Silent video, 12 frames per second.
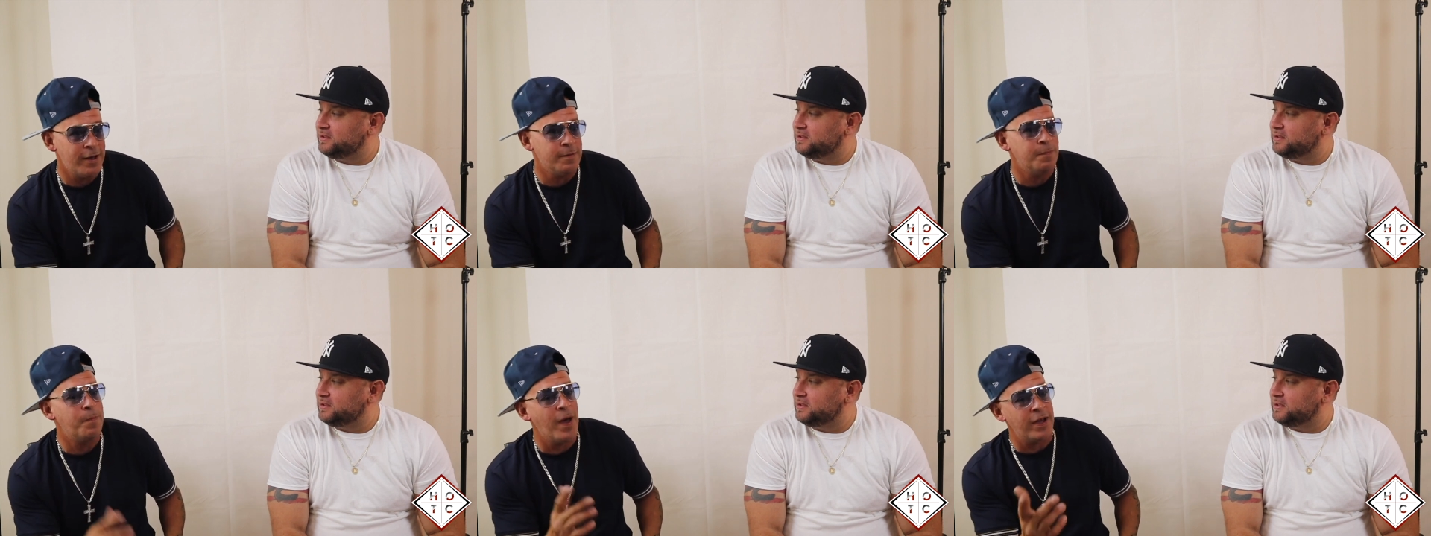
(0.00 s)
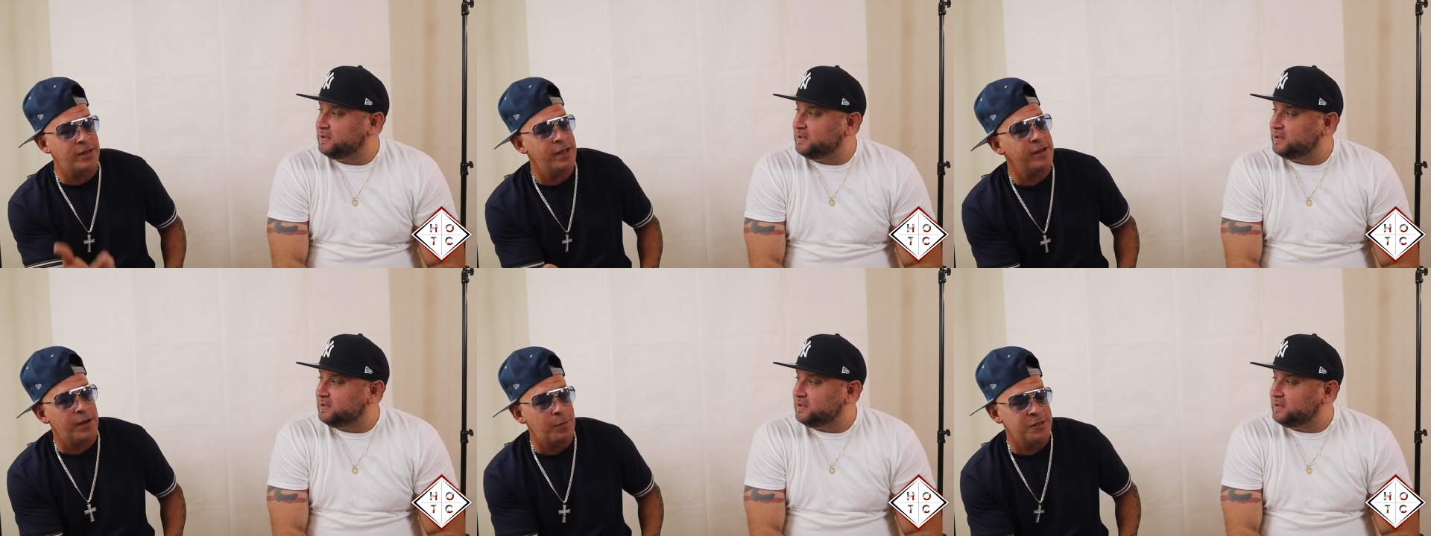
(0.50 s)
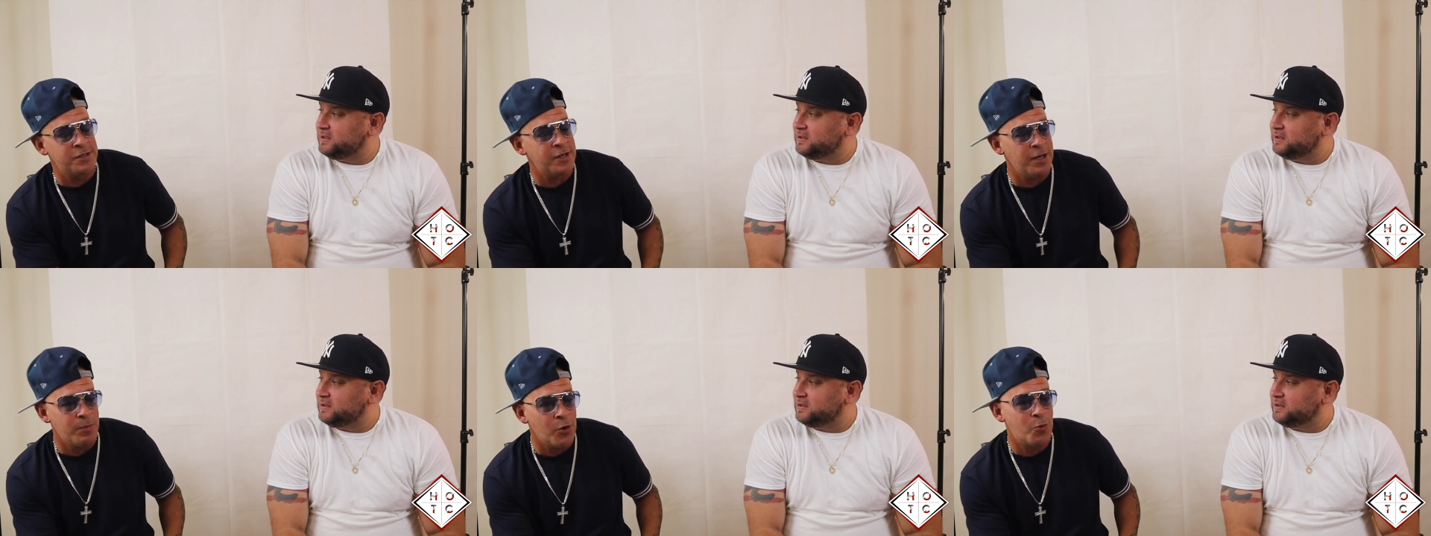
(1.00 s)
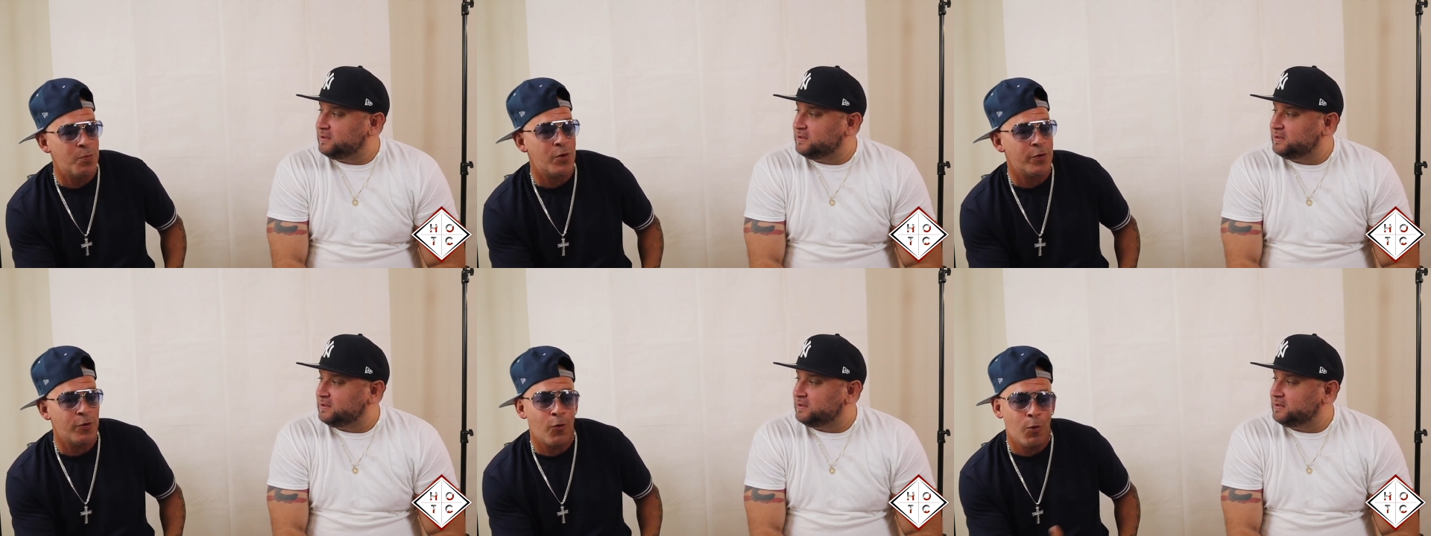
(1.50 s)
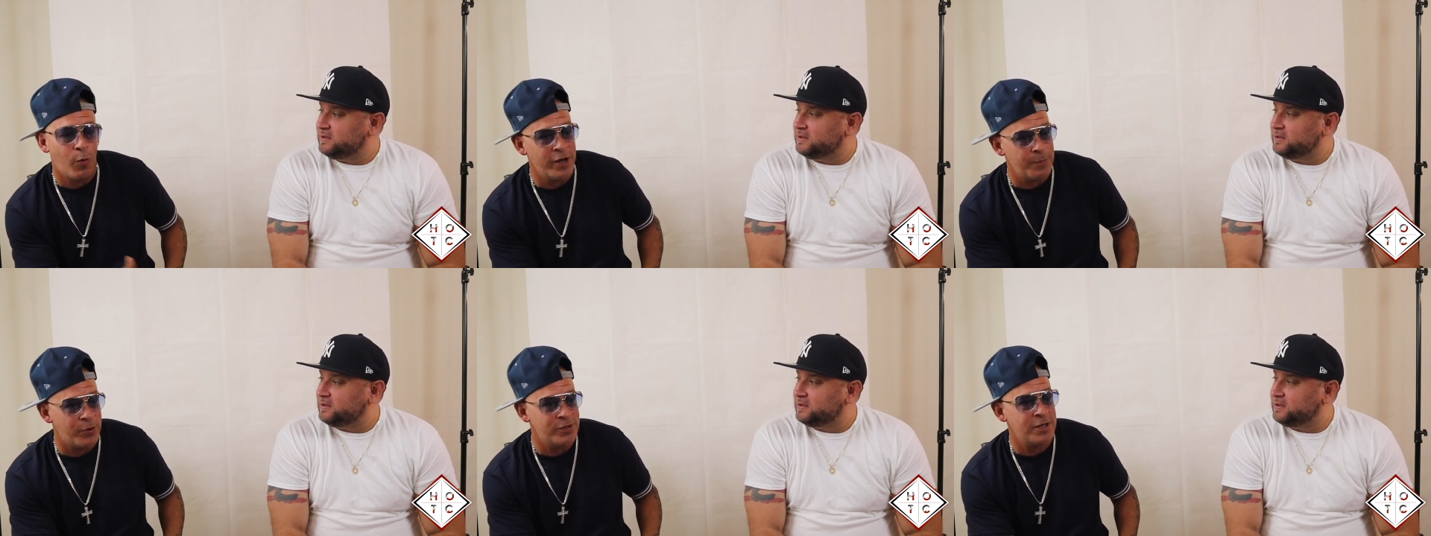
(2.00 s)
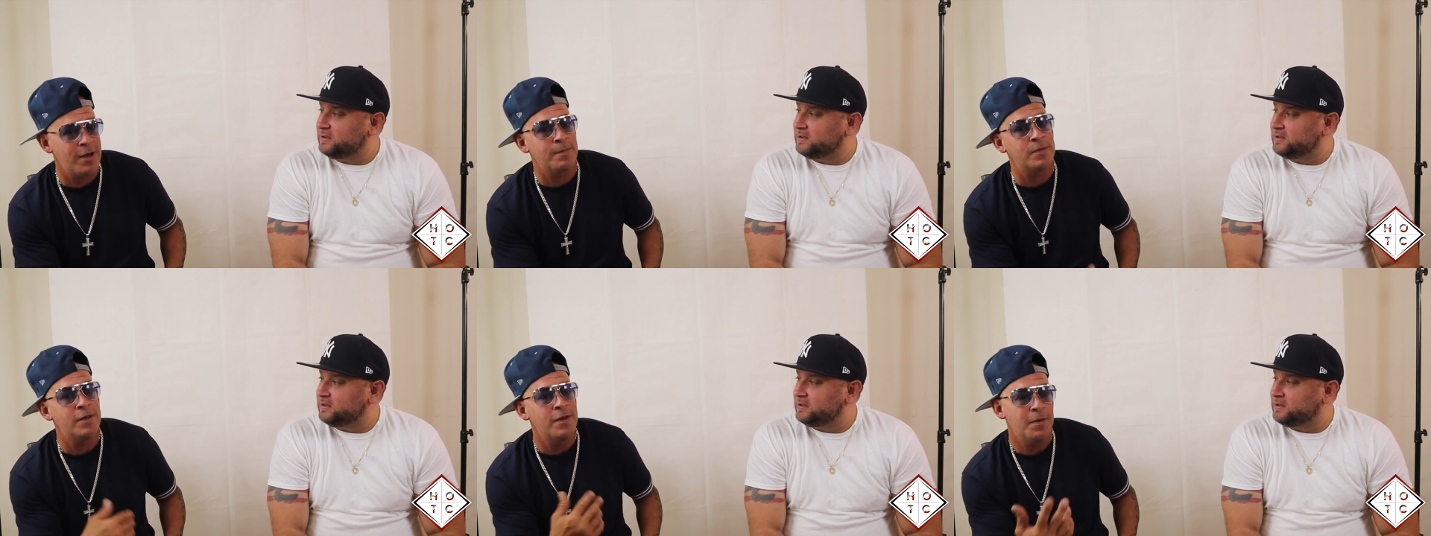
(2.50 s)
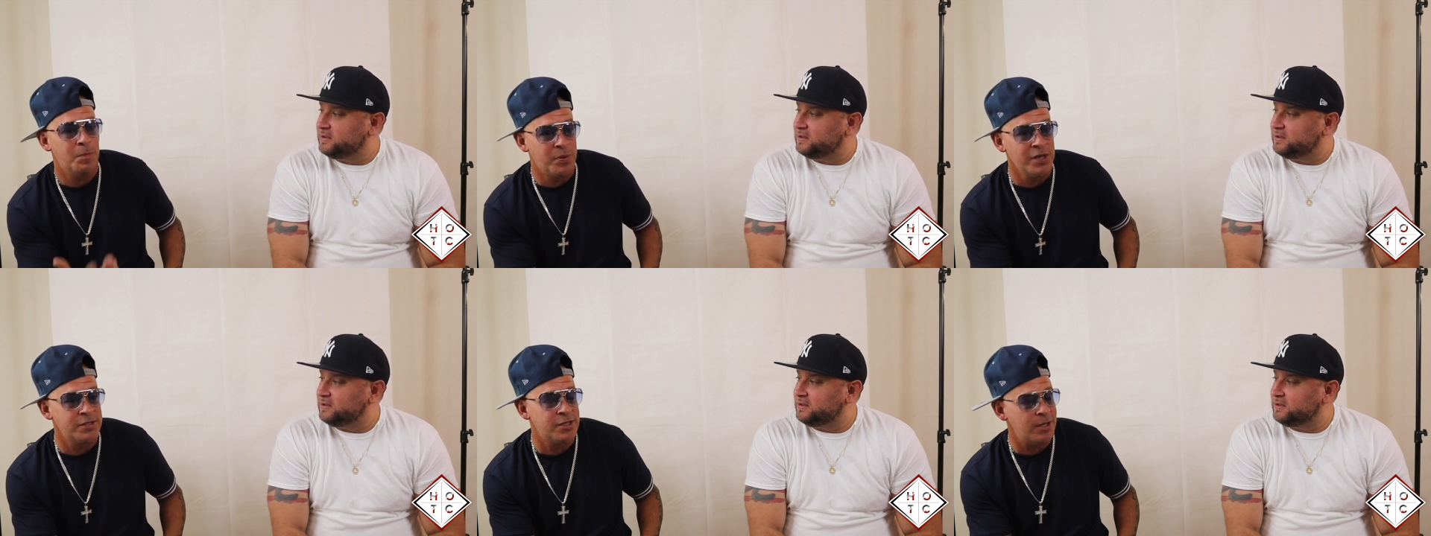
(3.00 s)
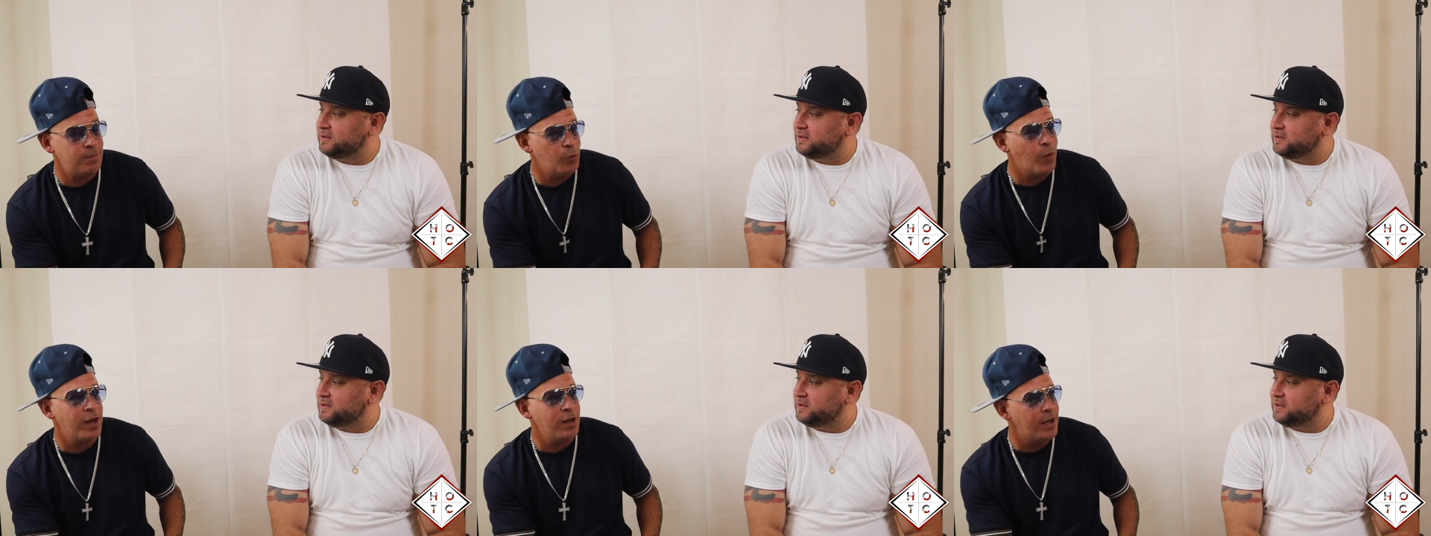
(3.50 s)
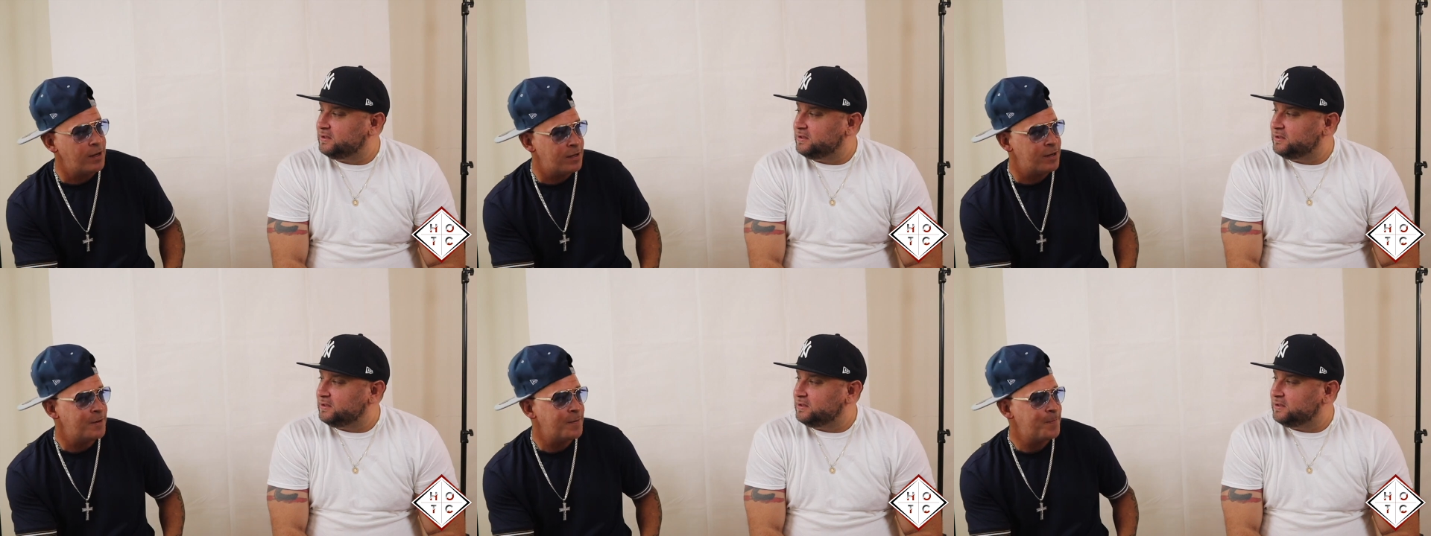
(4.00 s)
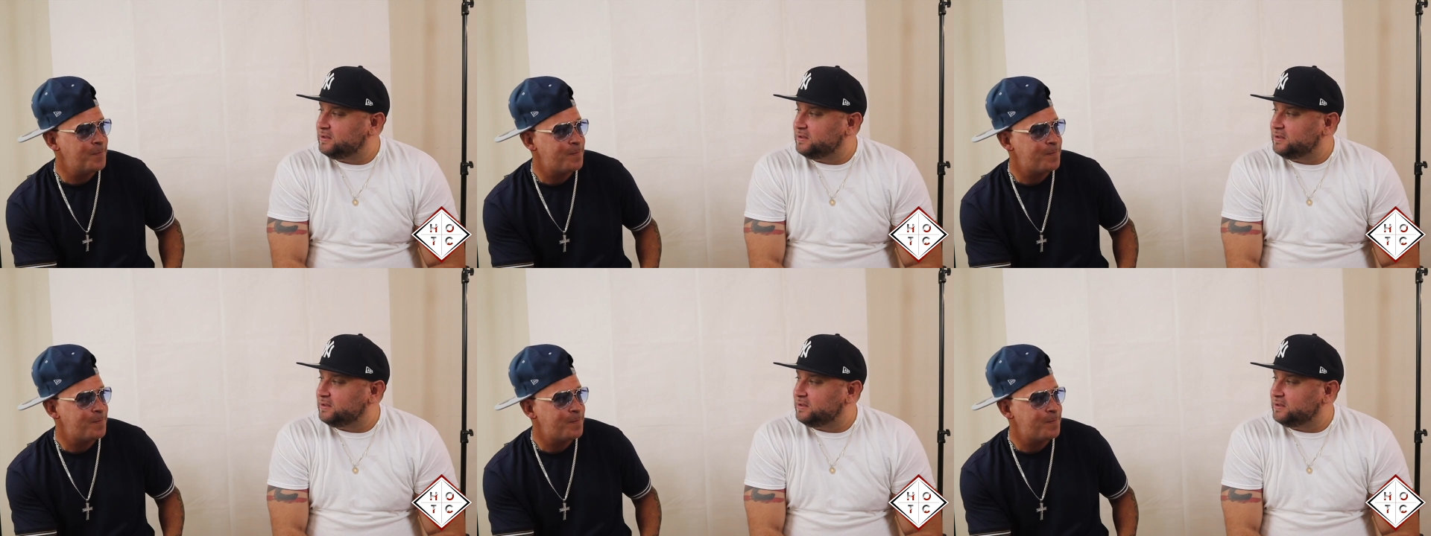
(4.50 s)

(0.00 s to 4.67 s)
Speaker 1: and back then I wasn't named Milkbone or White Boy Tommy. Biz named me White Lightning.